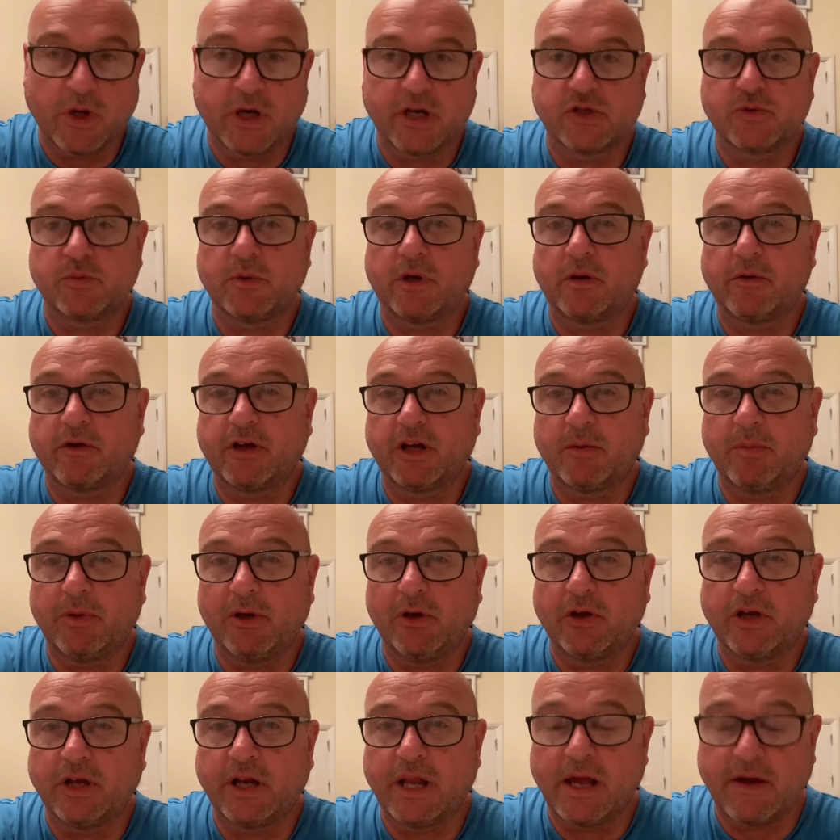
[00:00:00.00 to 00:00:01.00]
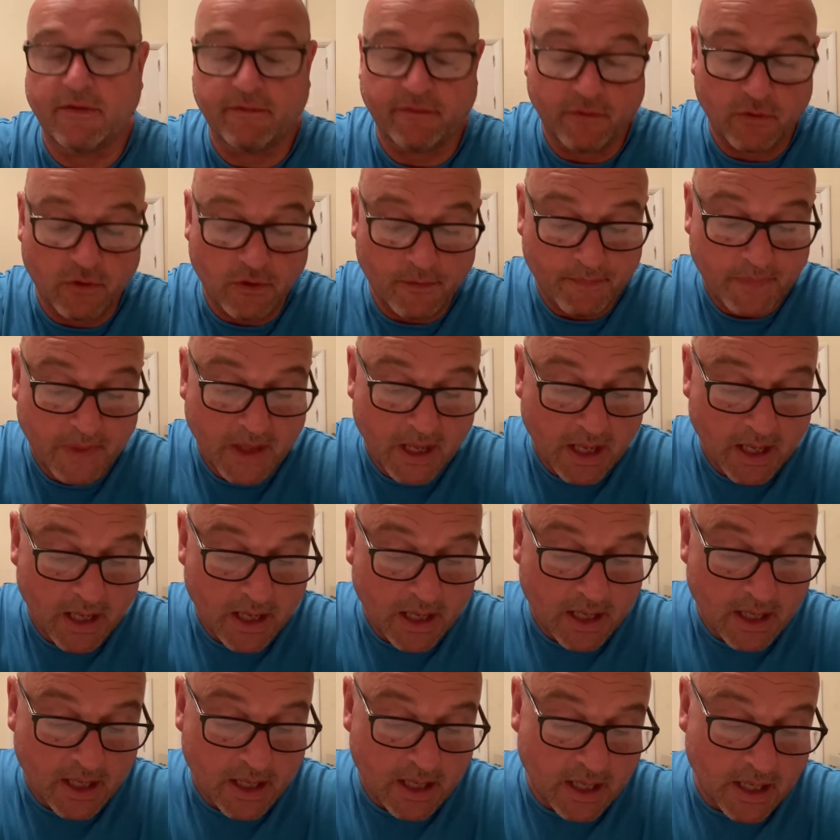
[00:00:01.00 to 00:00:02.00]
That's one I'm going to be looking out for.
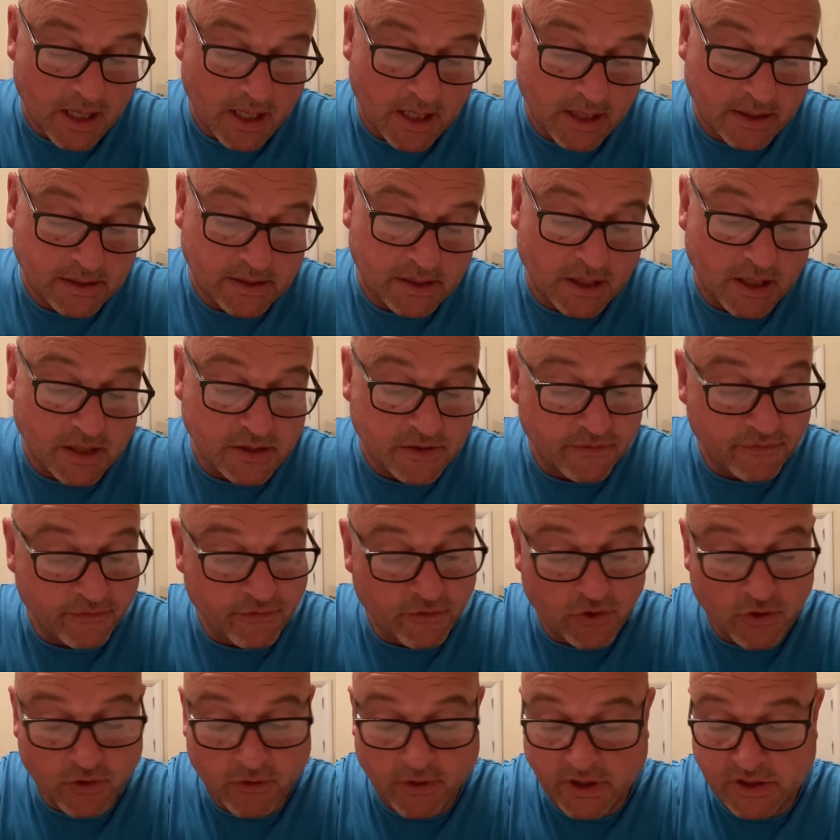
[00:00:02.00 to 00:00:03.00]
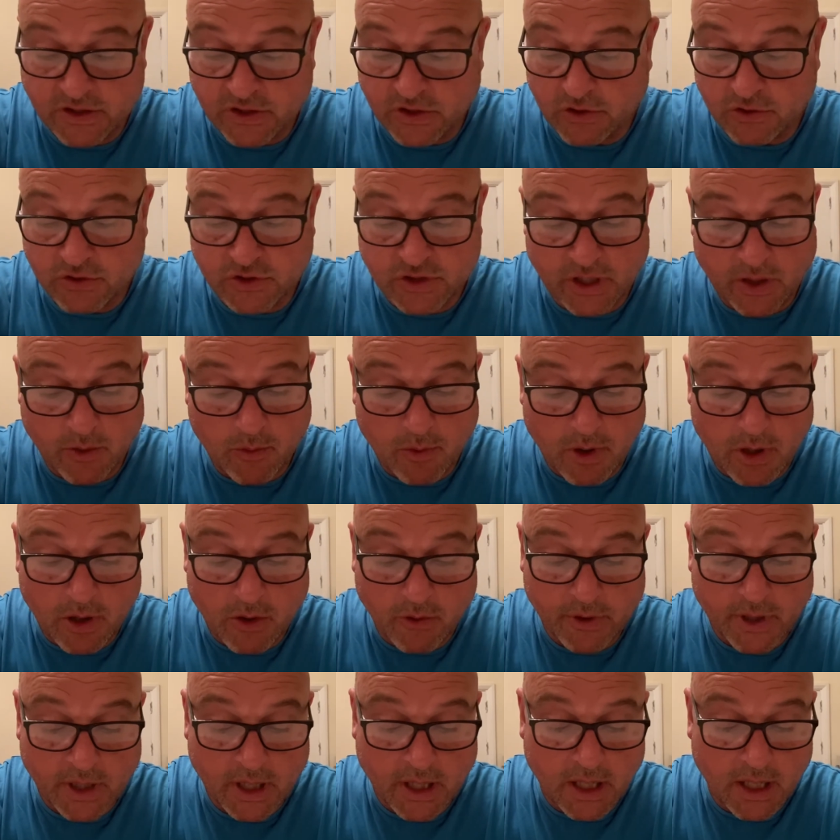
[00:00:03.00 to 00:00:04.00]
Tyson Fury, Deontay
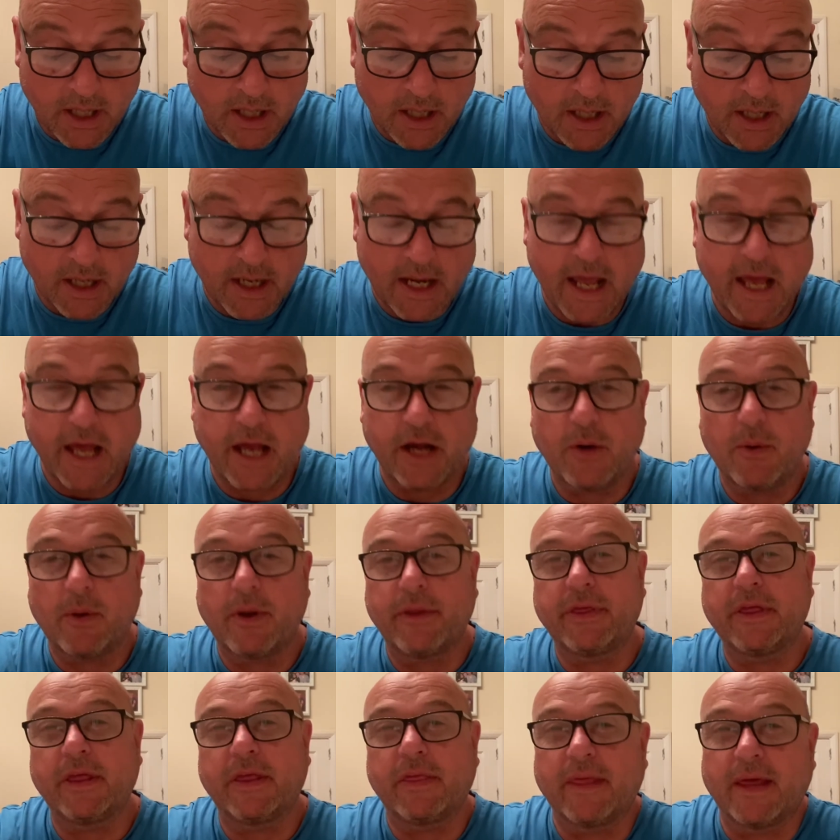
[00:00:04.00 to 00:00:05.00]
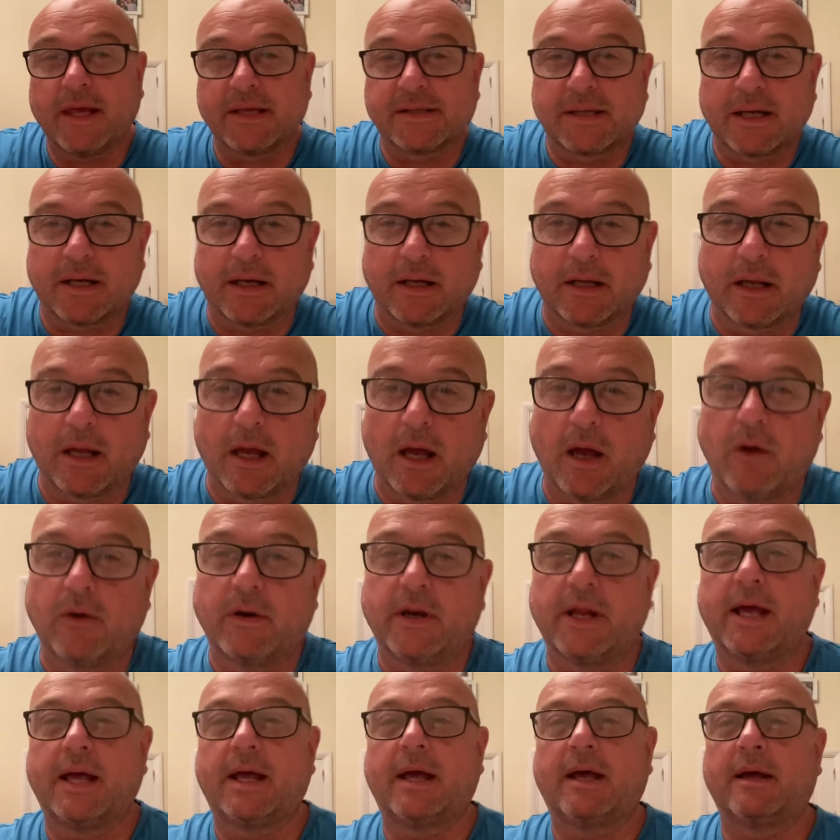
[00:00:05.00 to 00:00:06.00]
Wilder. How do I think that's going to go?
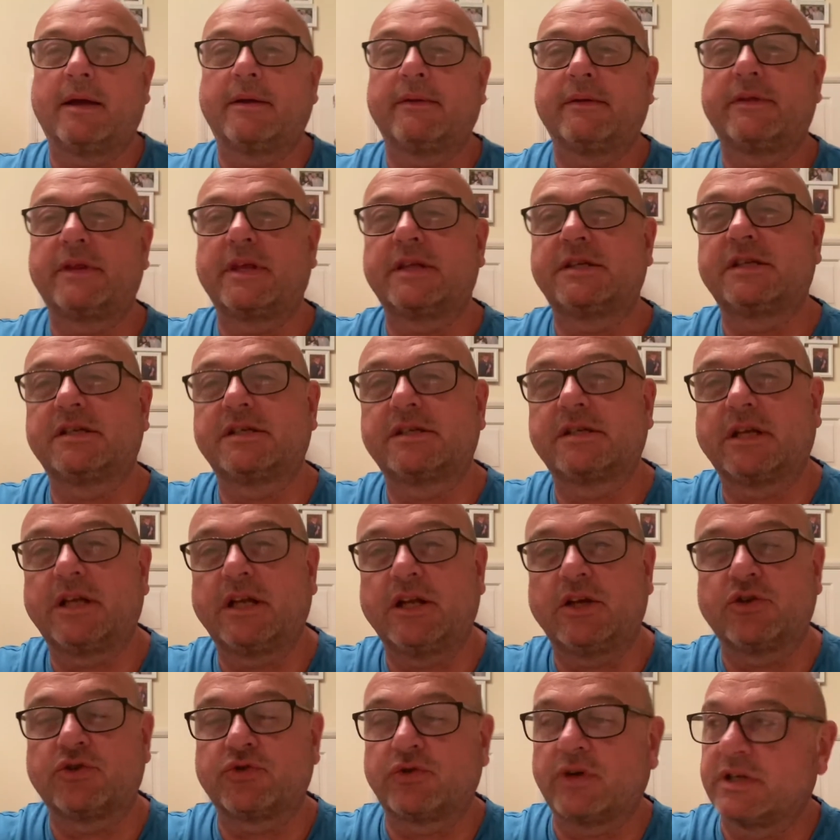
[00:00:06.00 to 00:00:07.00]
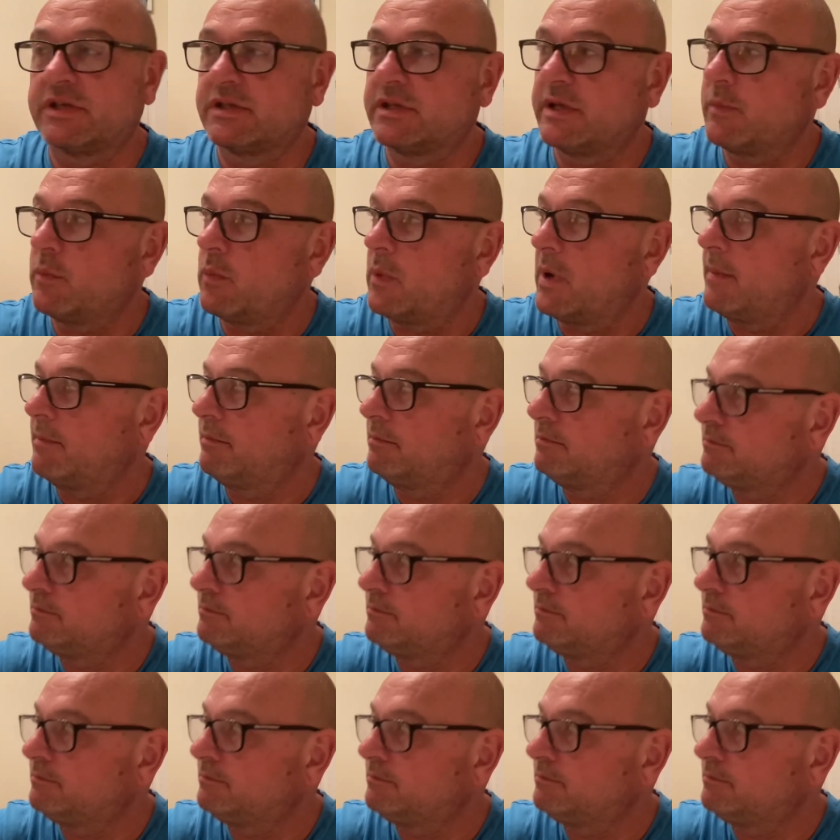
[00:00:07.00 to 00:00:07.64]
Now, this is an interesting one.